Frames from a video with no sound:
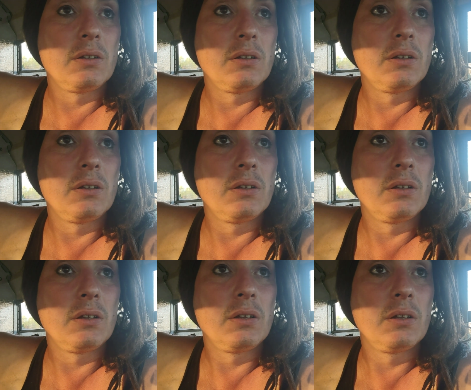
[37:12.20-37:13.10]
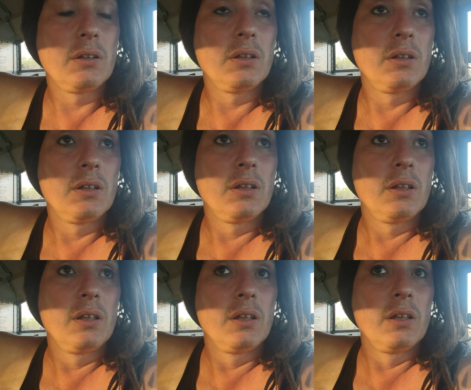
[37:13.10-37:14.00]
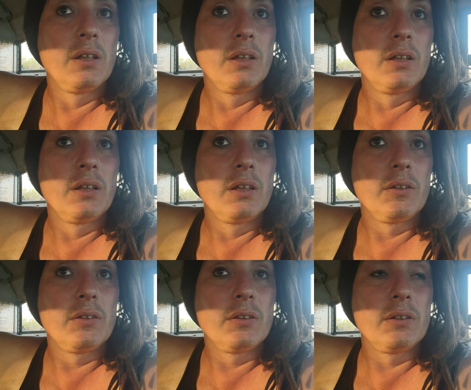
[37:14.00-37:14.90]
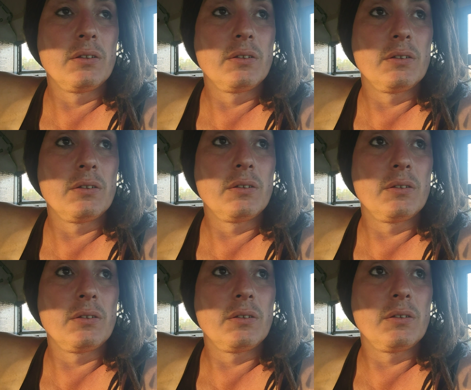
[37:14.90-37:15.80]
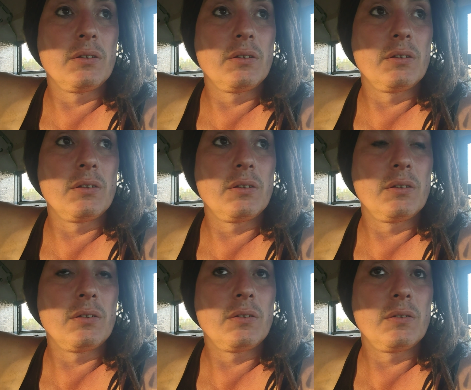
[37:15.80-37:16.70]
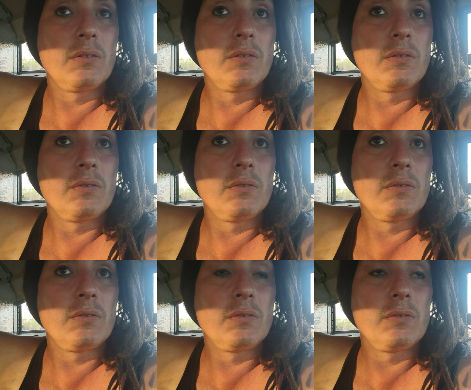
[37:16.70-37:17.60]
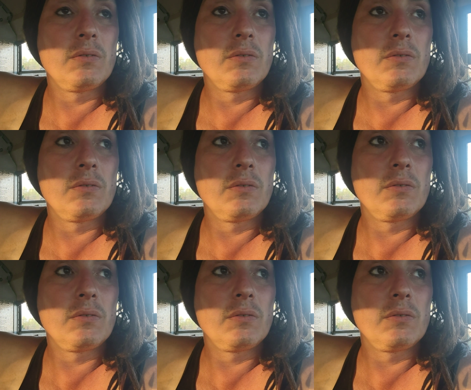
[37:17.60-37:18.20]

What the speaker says: [no speech]